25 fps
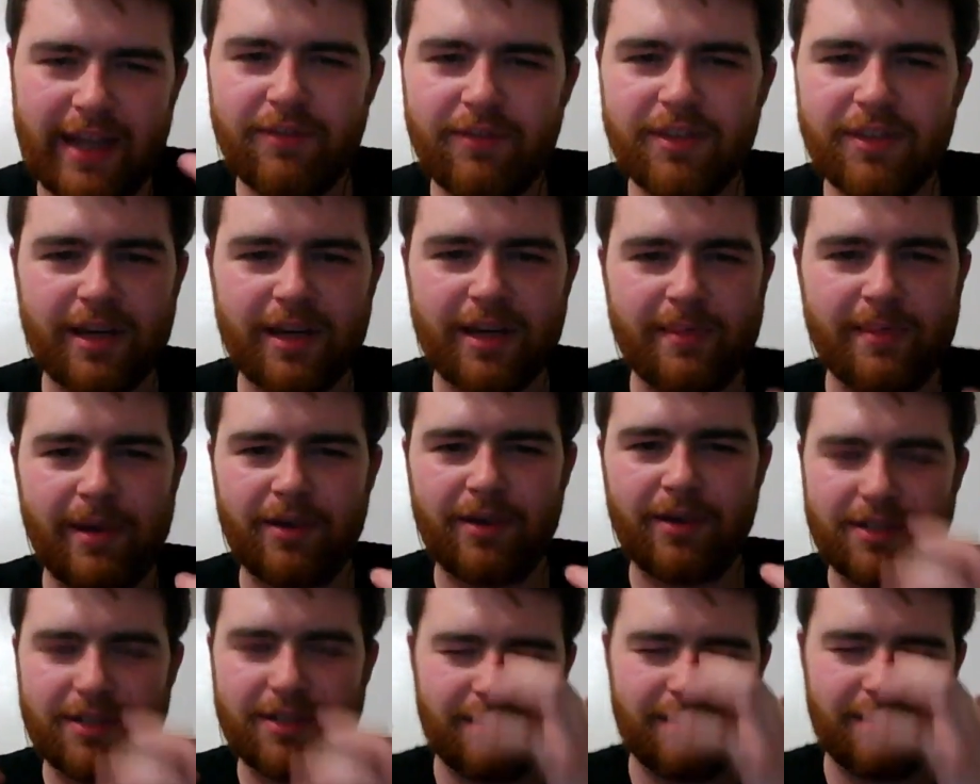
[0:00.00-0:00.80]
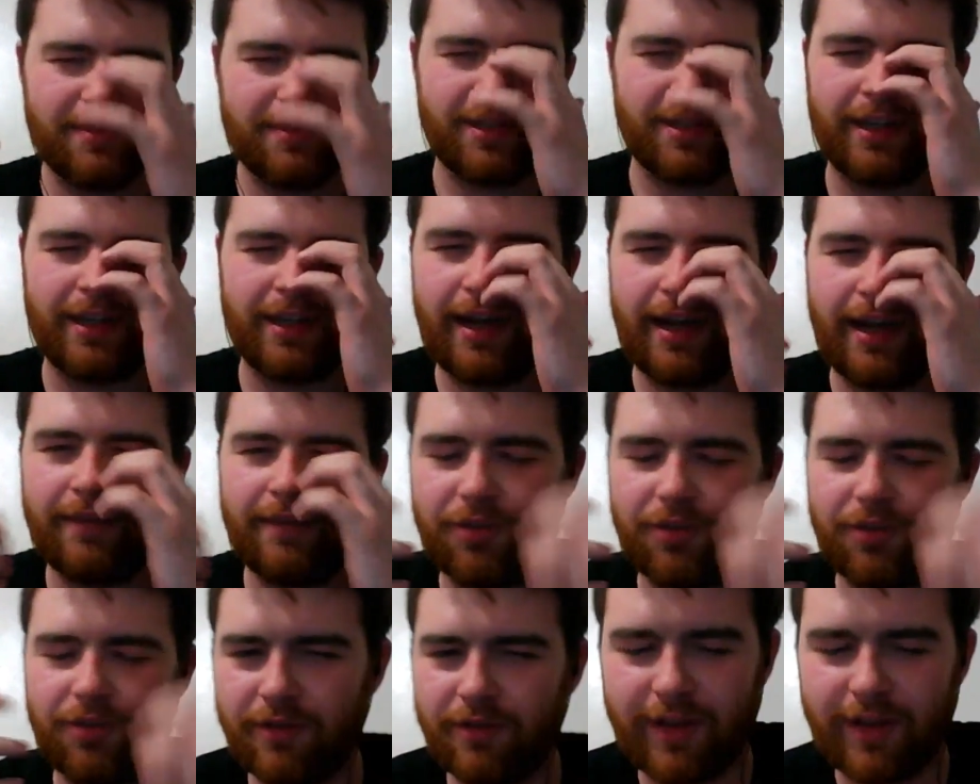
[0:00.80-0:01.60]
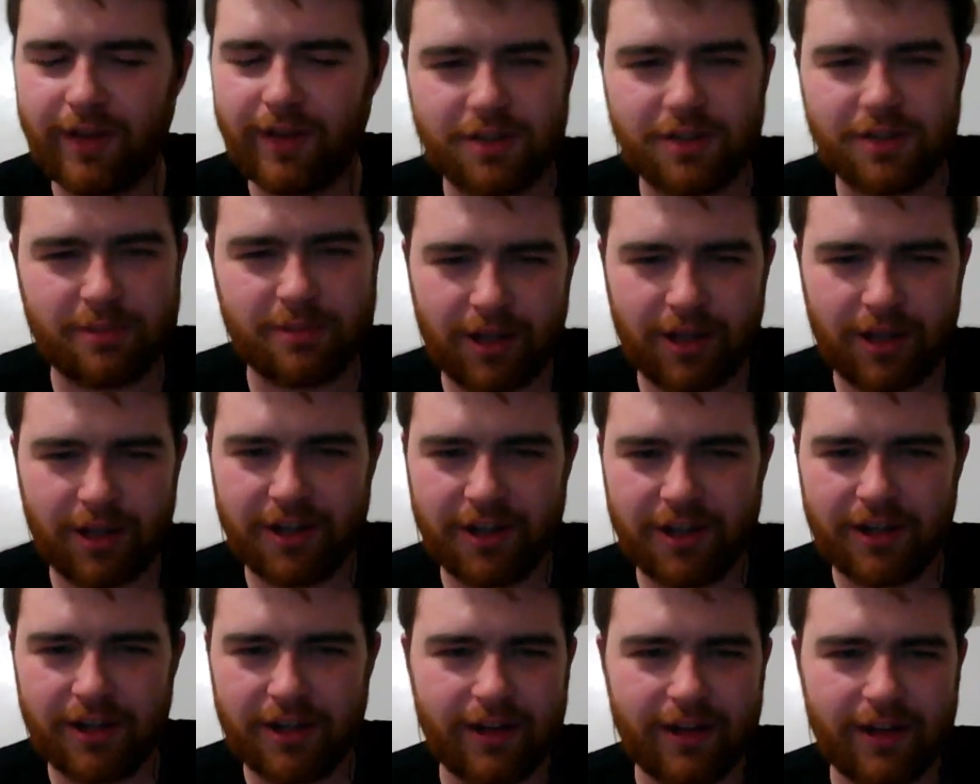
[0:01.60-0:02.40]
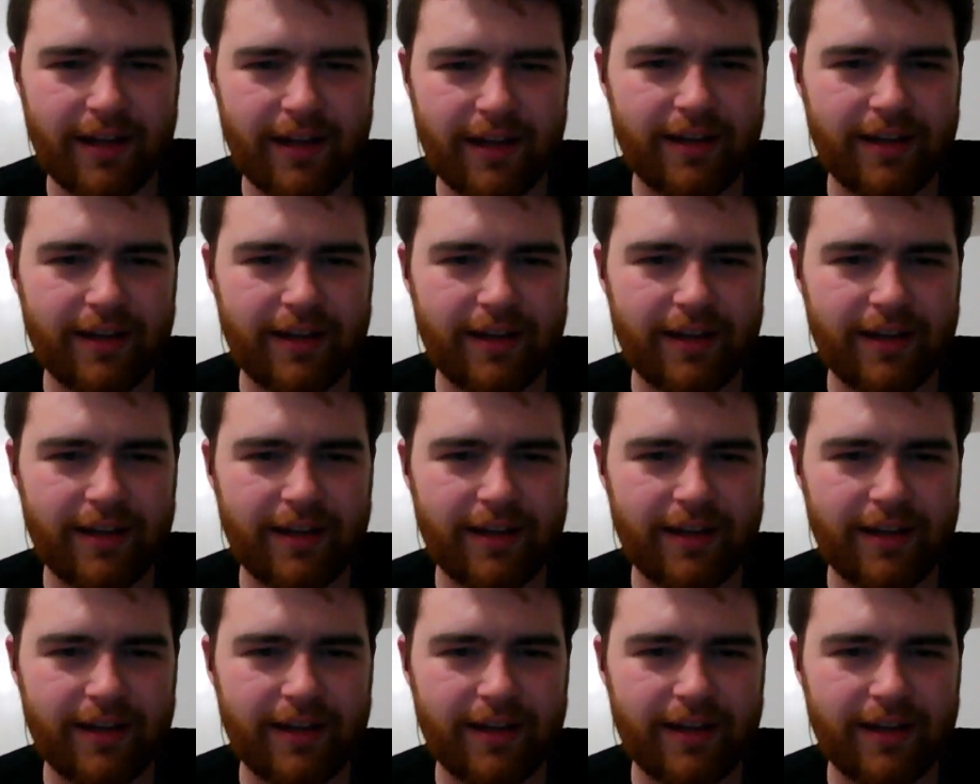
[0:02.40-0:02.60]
but like everything about it seems like an After Effects plugin.